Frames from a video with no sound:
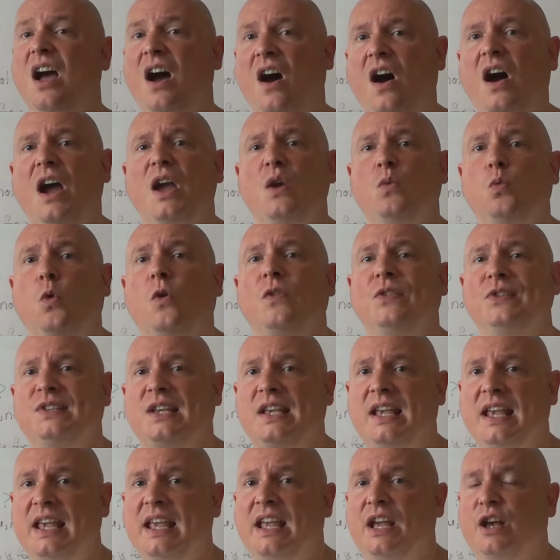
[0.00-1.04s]
I want to
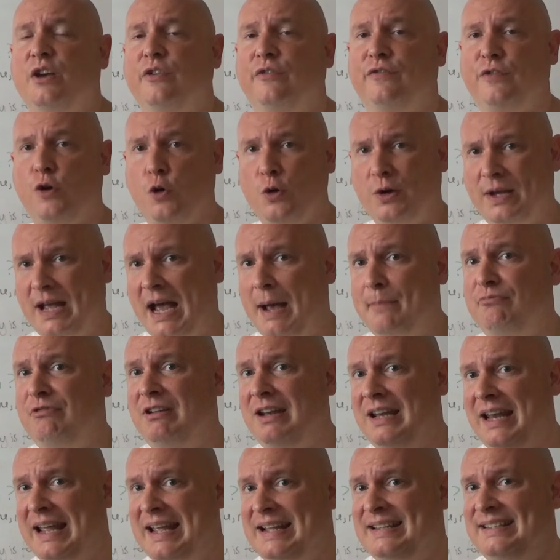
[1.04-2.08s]
hear vocab
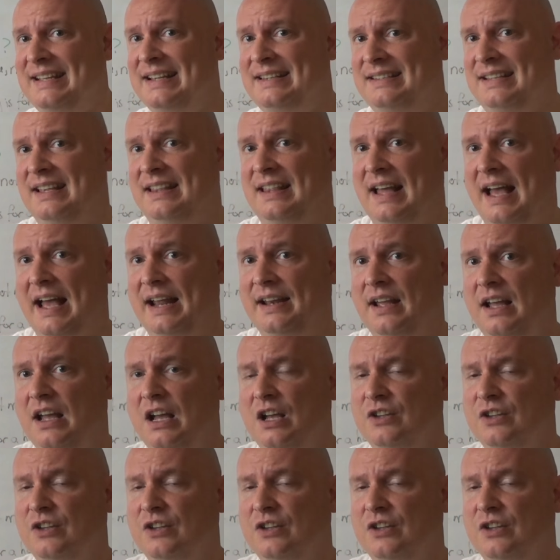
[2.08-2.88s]
related to that.